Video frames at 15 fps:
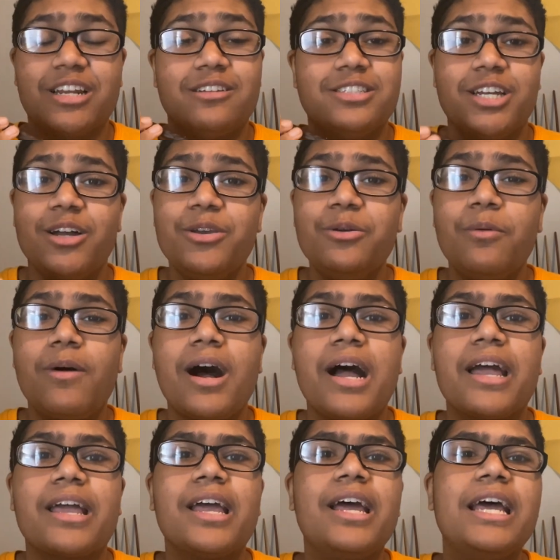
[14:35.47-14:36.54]
I'll tell you
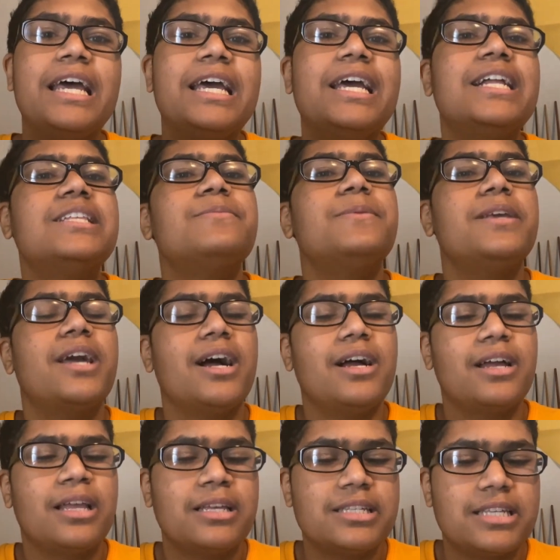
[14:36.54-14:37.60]
why. It's
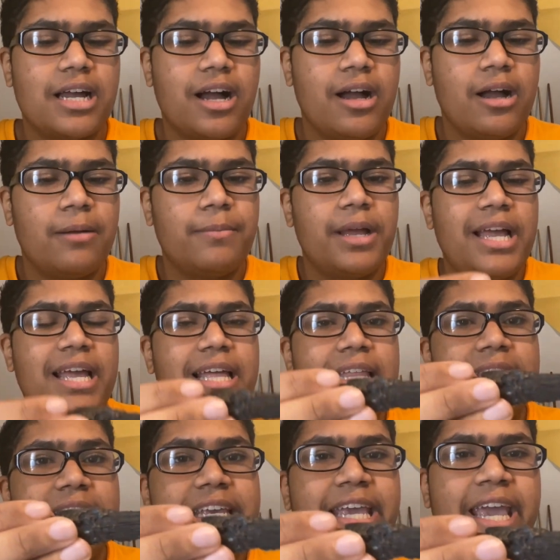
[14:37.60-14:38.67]
because
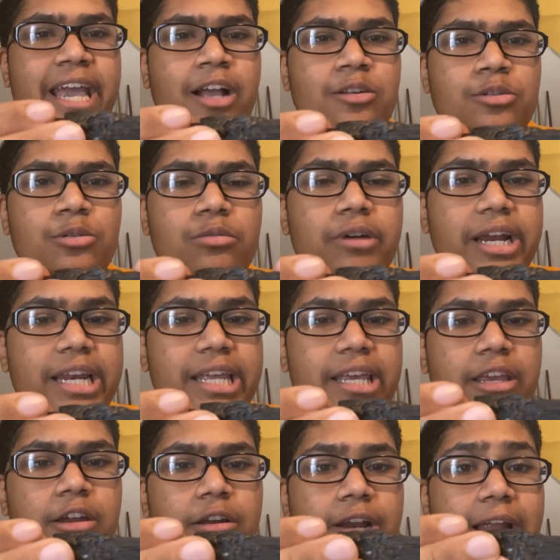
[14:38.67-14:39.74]
the handle right
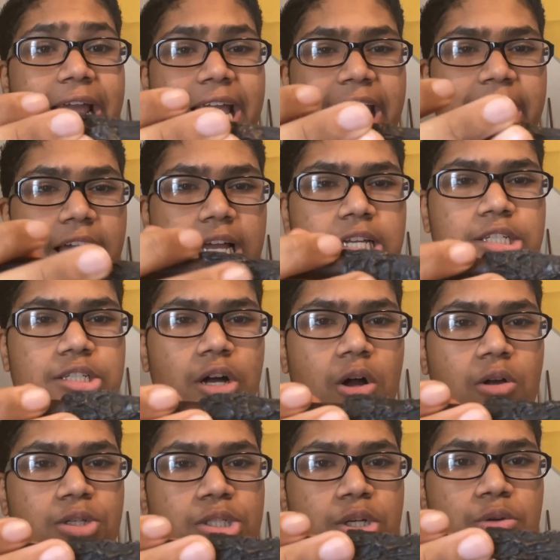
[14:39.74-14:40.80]
here and
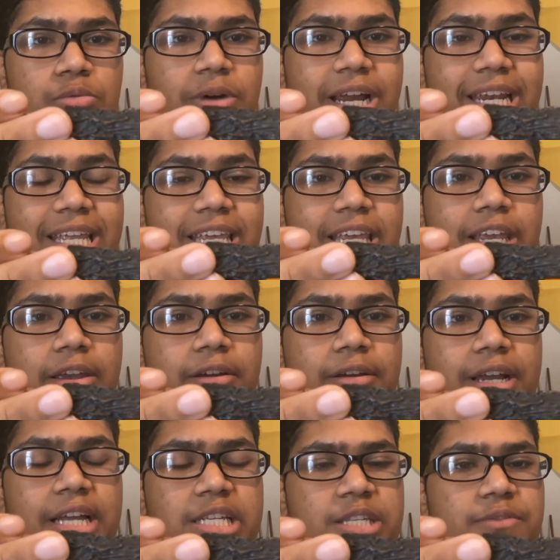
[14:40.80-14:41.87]
also right
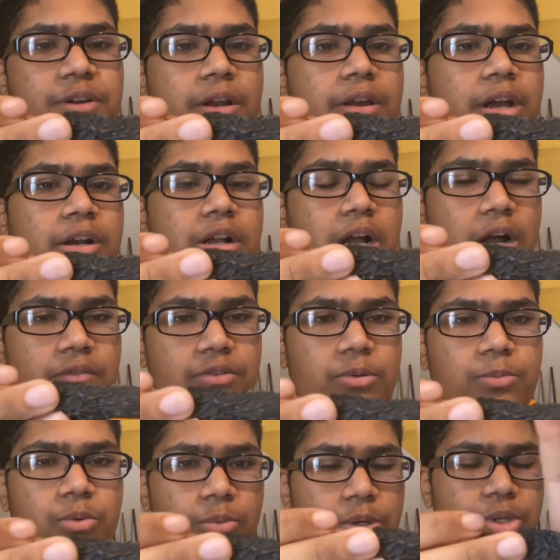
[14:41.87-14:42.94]
here, it's very
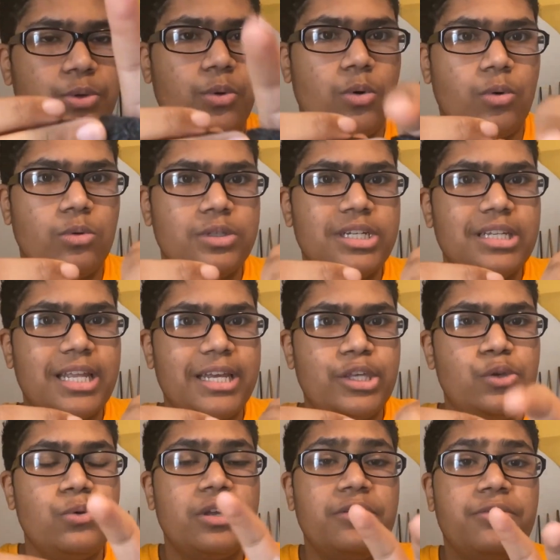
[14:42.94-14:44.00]
uncomfortable when you hold it. Like,
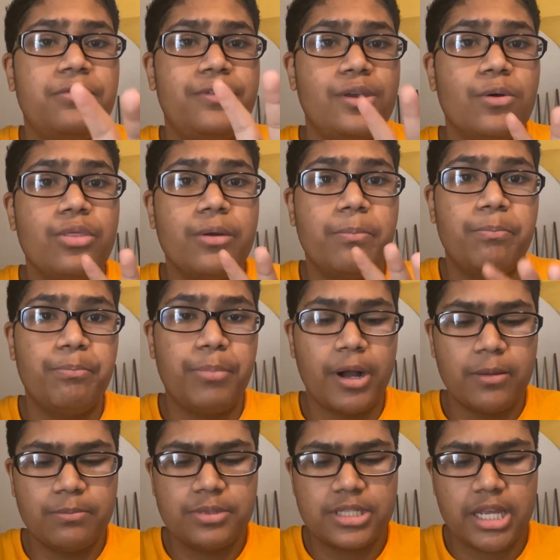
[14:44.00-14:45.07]
you can feel the
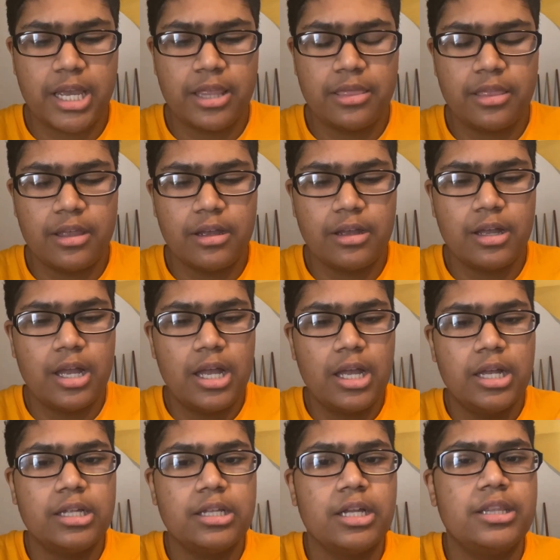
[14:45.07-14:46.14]
bumps and the
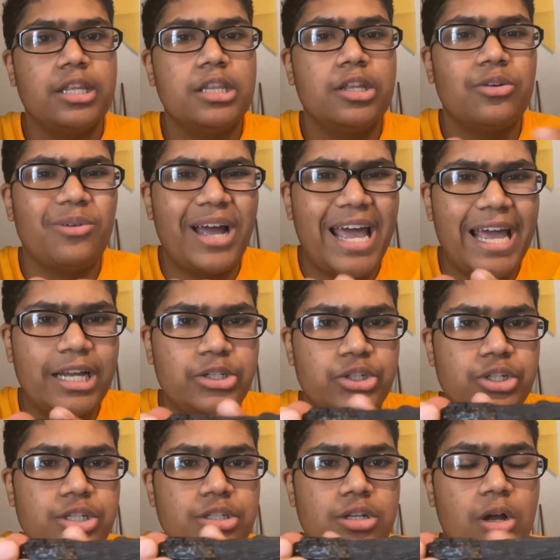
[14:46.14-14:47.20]
little
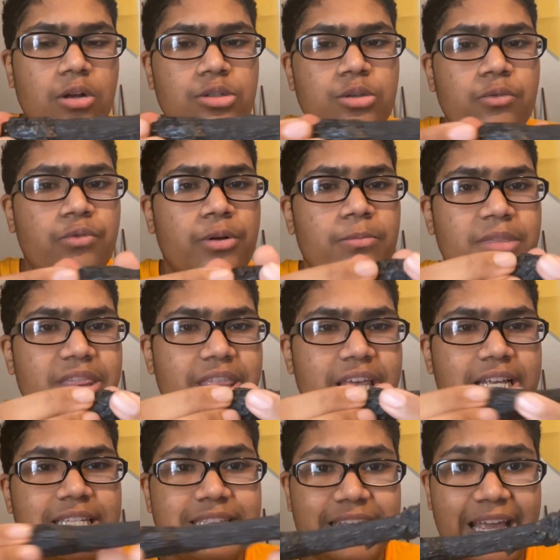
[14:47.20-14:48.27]
edges also from
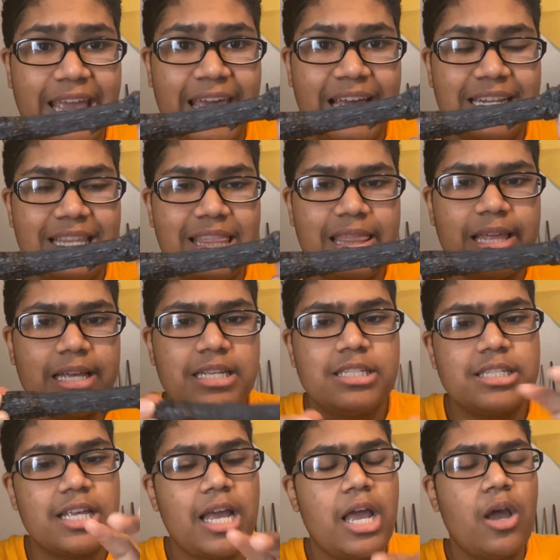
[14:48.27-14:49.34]
this and
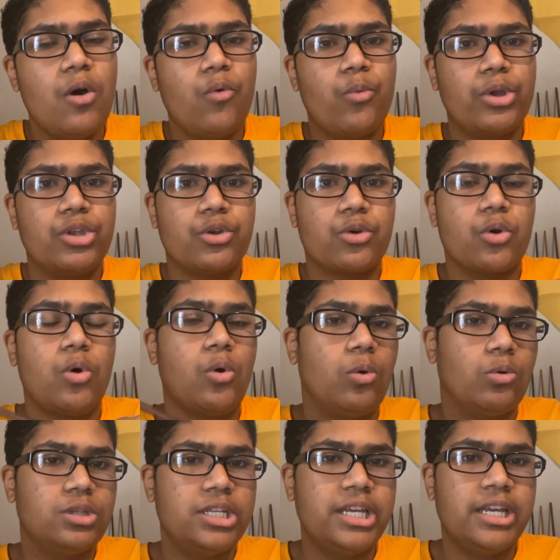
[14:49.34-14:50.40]
this when you're
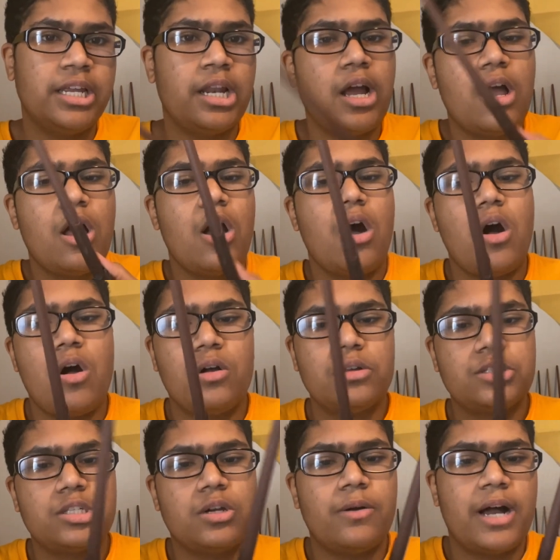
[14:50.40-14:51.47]
holding it.
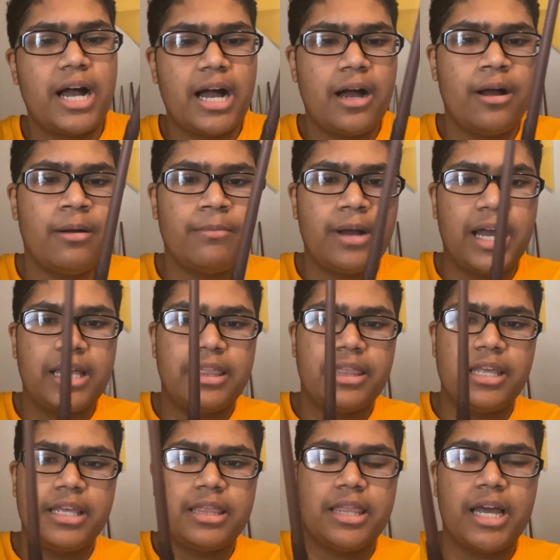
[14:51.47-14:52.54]
Also, I
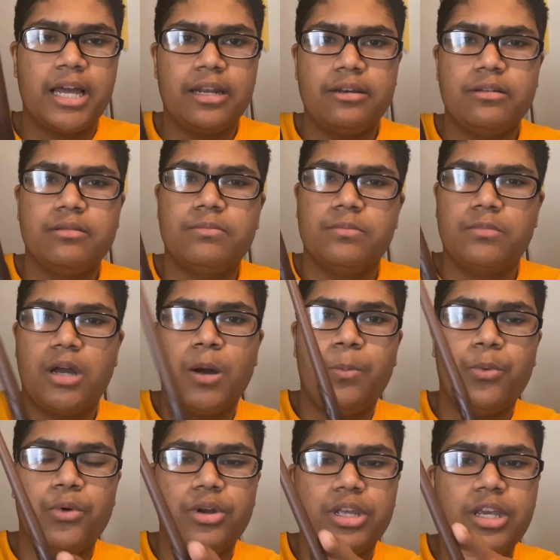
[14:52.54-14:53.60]
think that
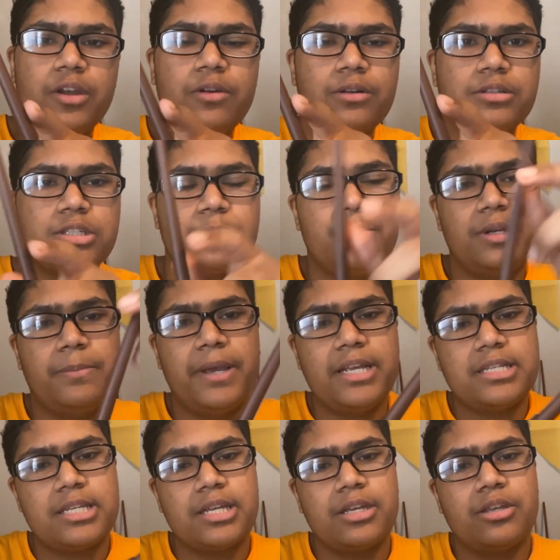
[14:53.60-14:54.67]
upward here, it's pretty
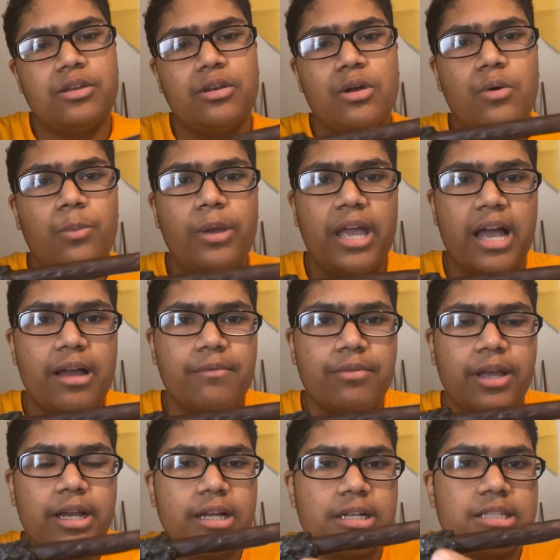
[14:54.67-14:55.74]
basic. You know, we have
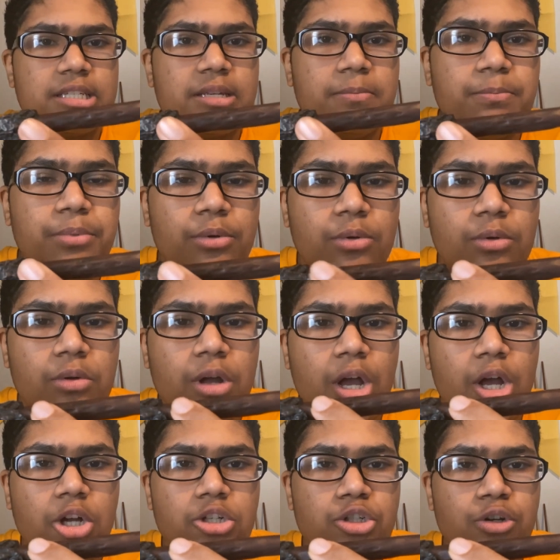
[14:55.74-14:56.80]
like a simple
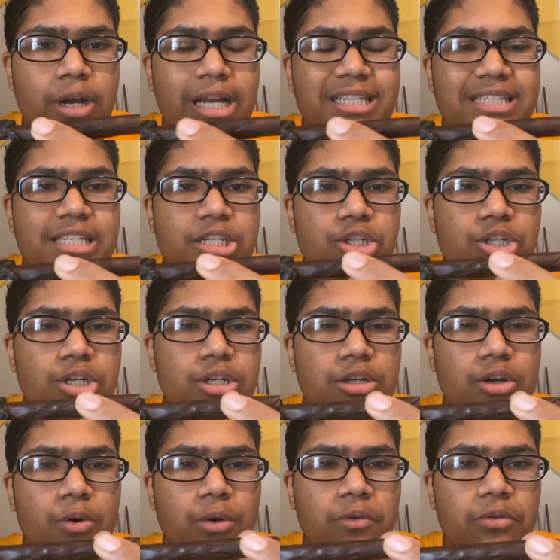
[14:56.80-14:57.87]
transition
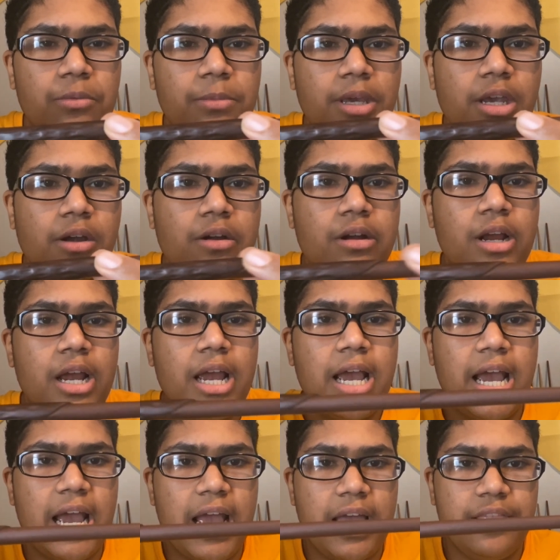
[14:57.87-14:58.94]
going from here
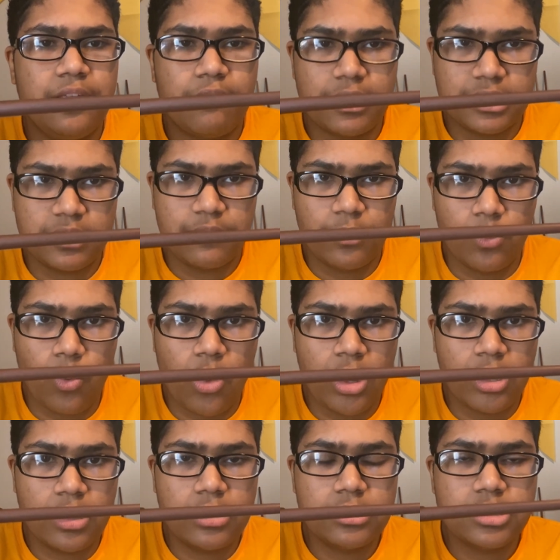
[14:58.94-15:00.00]
and the rest of the
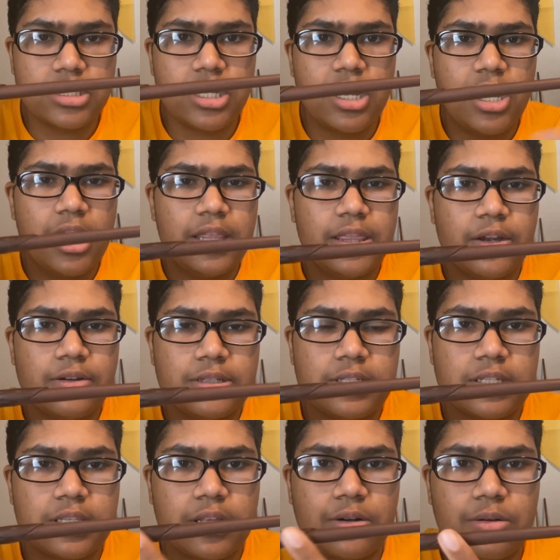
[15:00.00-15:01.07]
wand. There's
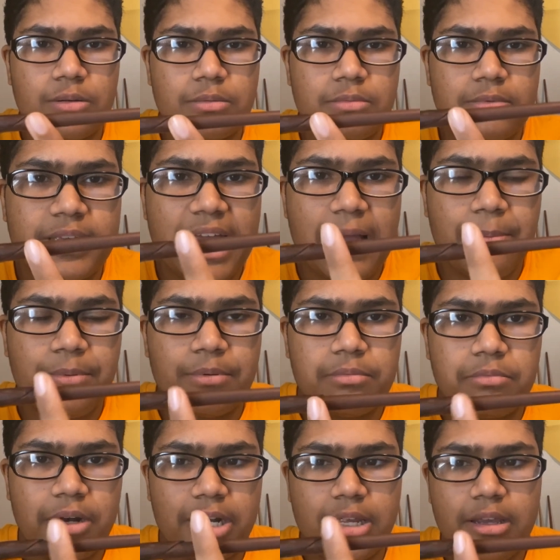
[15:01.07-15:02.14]
this little gap
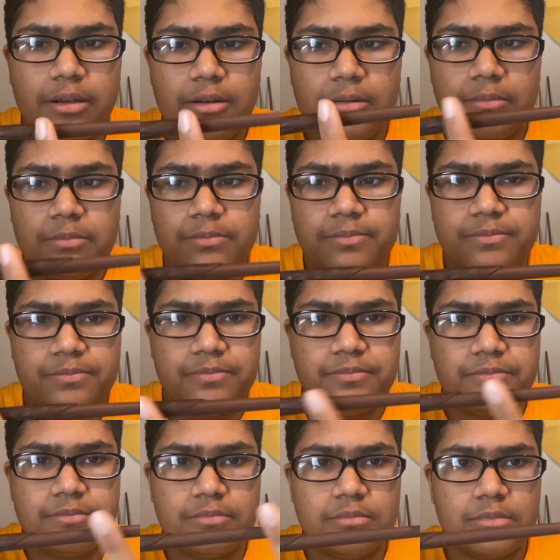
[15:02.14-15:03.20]
right here,
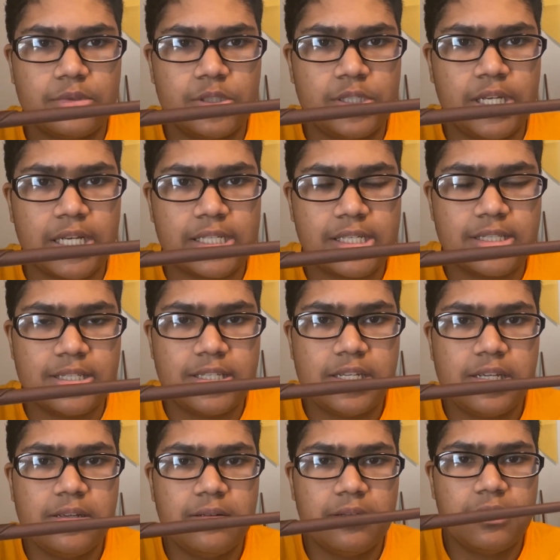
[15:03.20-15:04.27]
you guys can
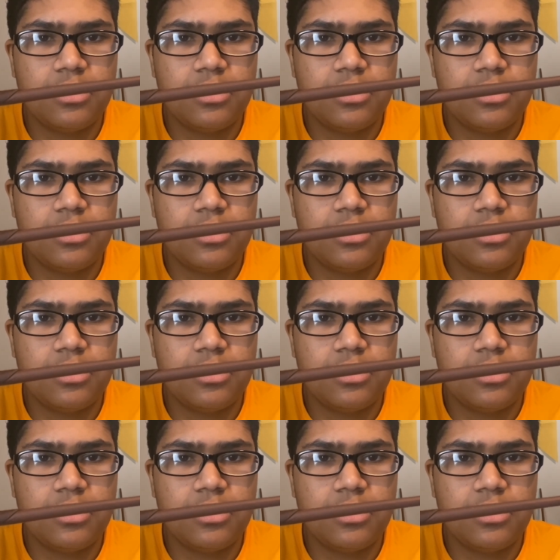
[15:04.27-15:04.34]
see.